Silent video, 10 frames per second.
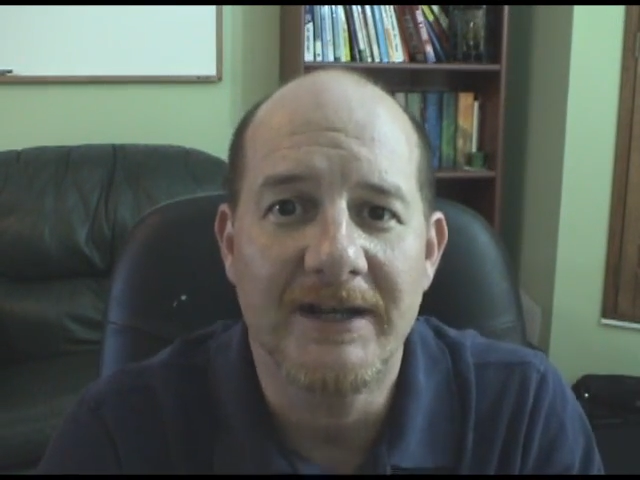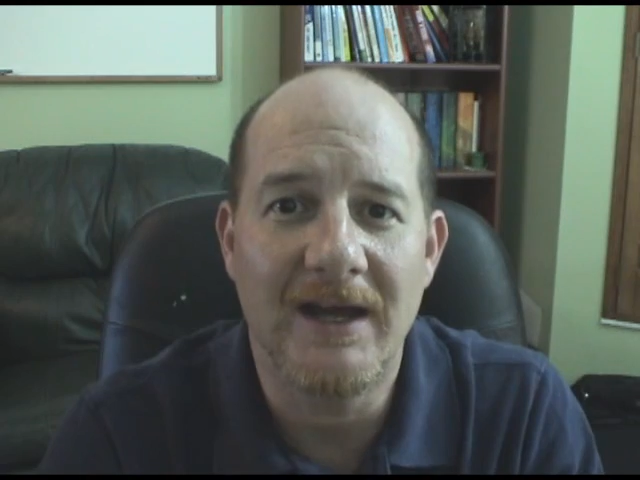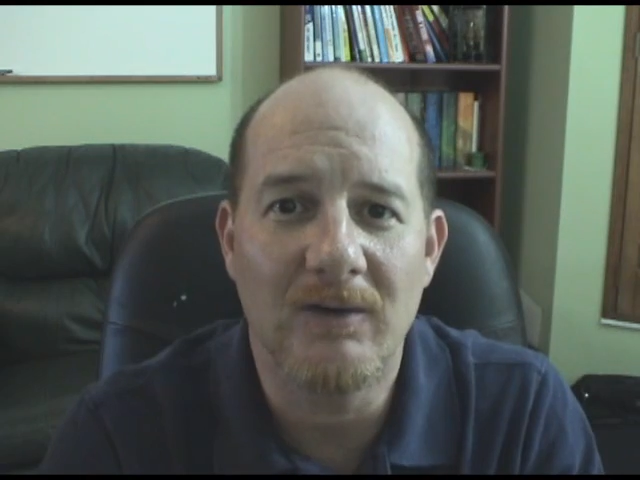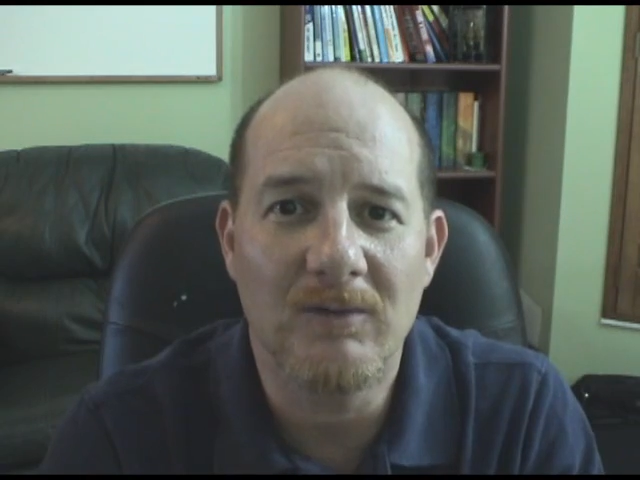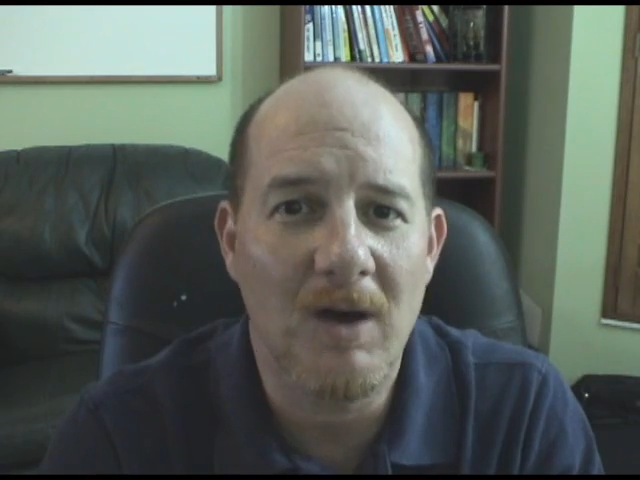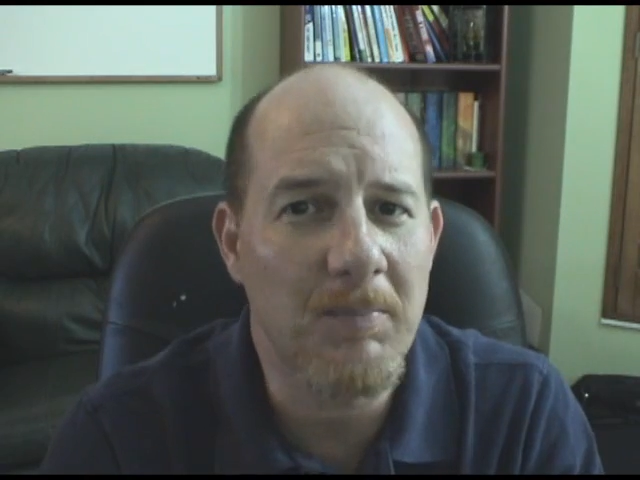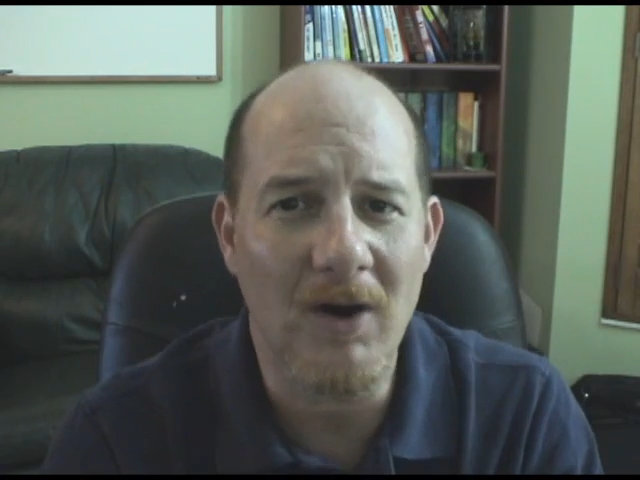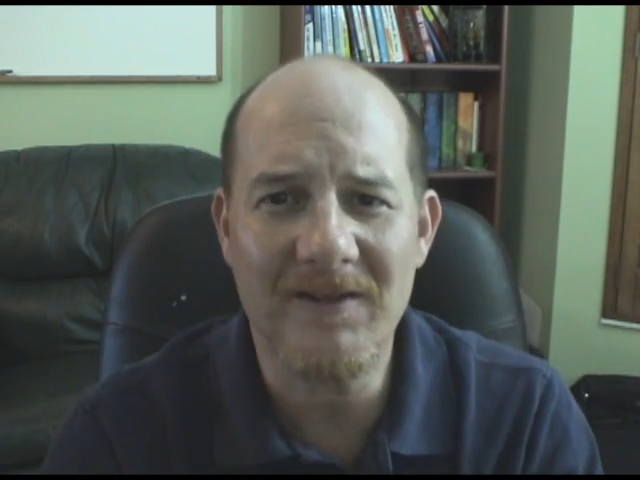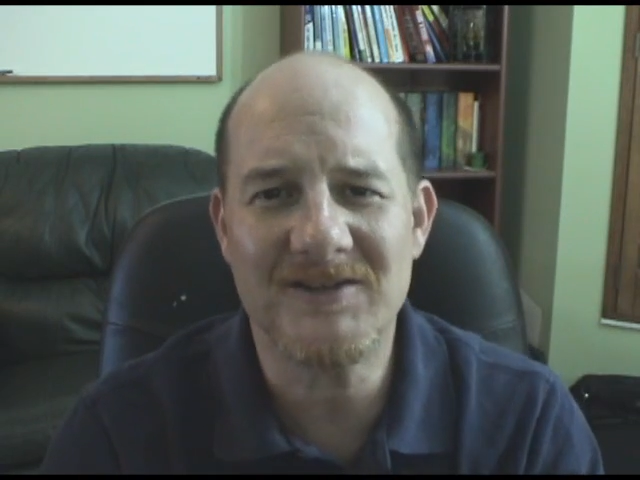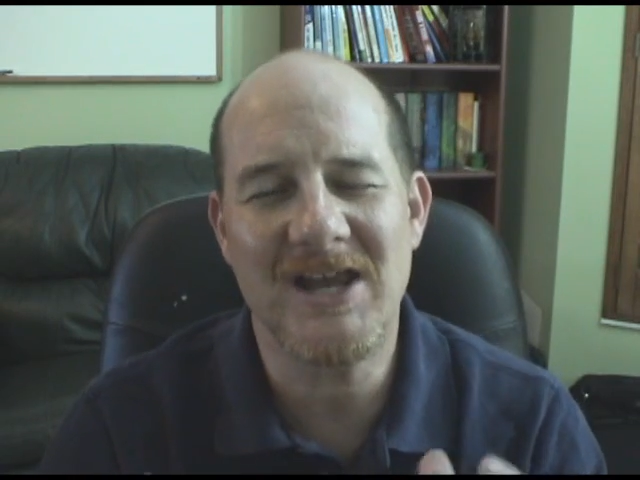Now,
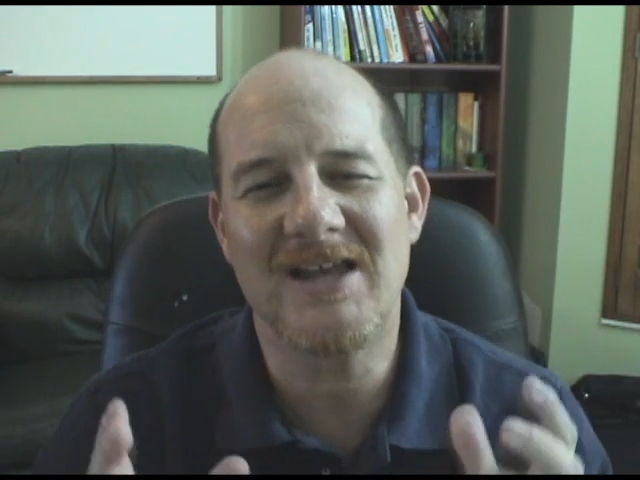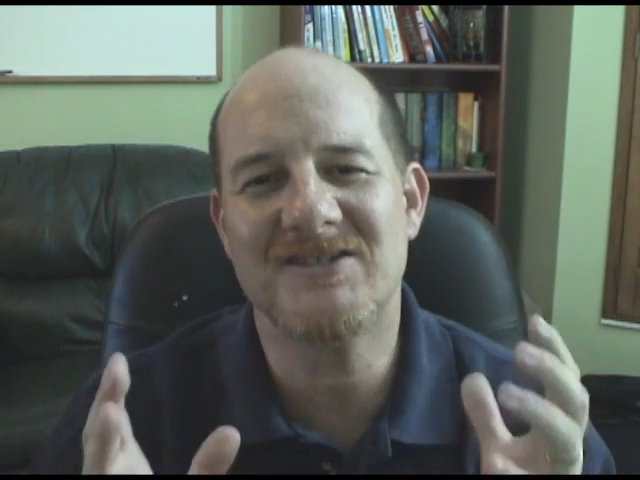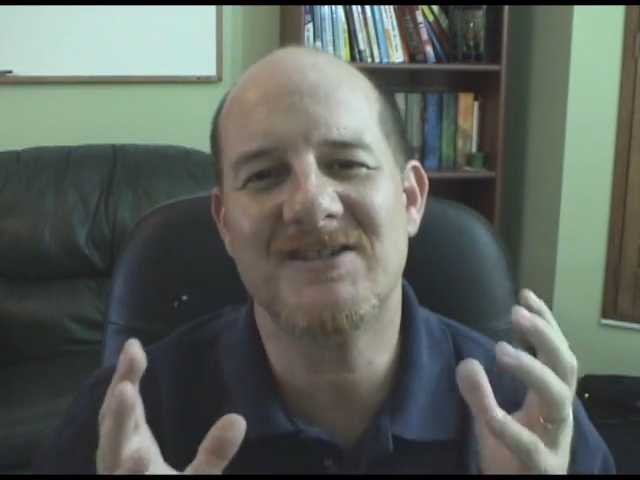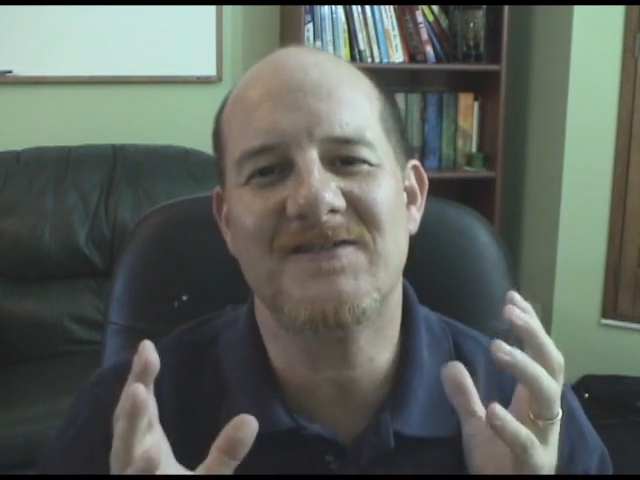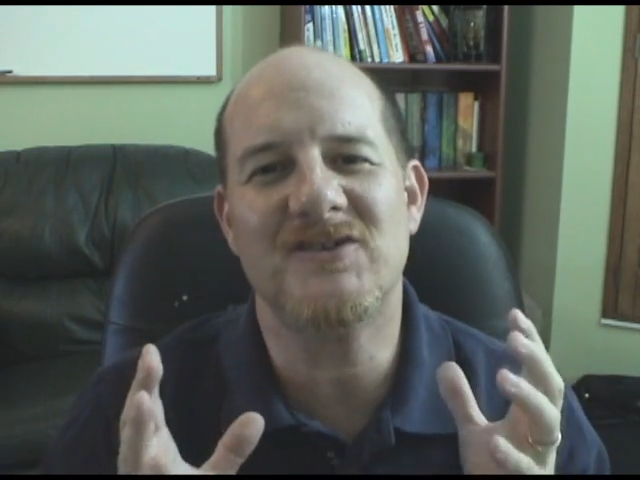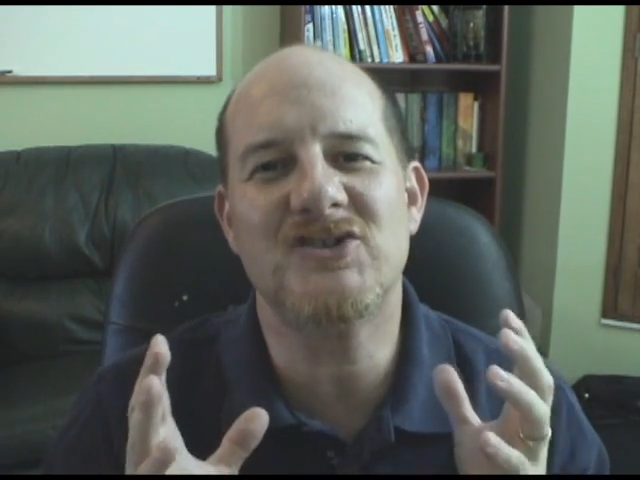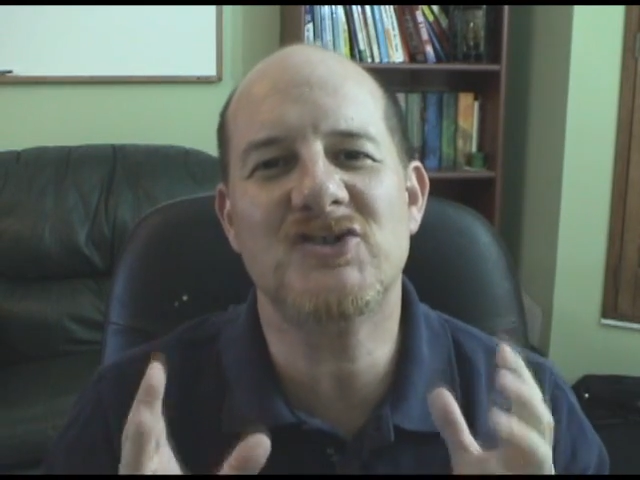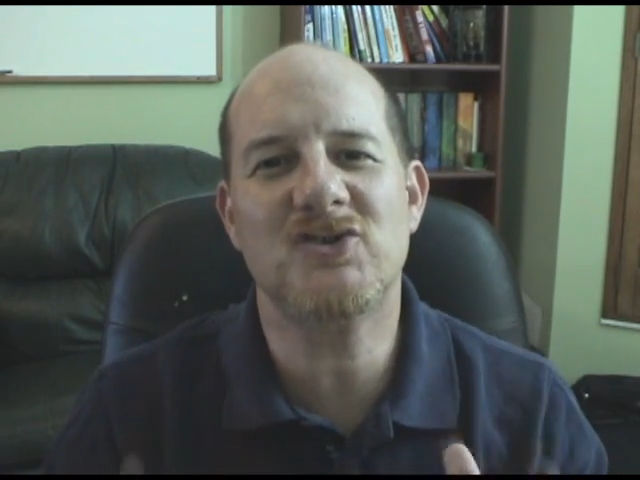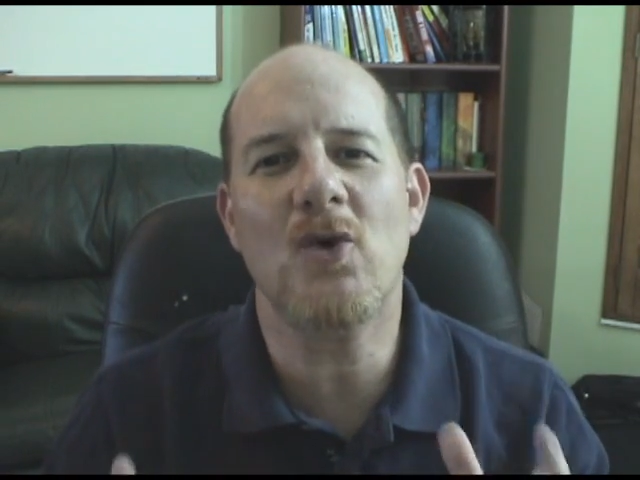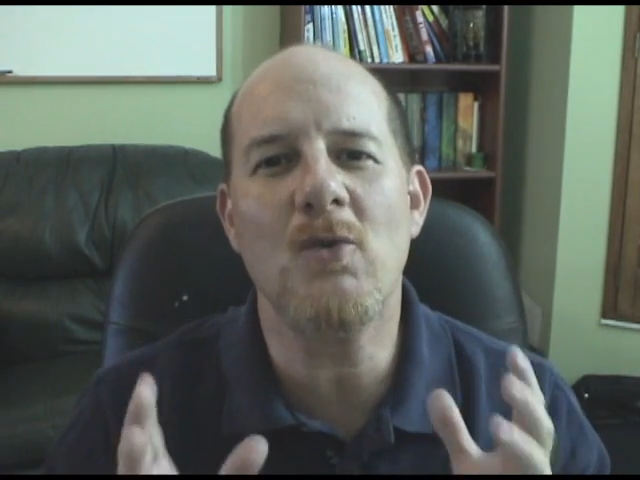part of the challenge is that there's
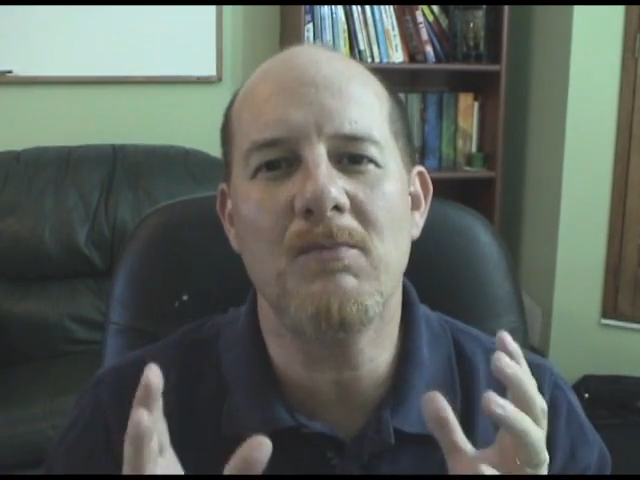so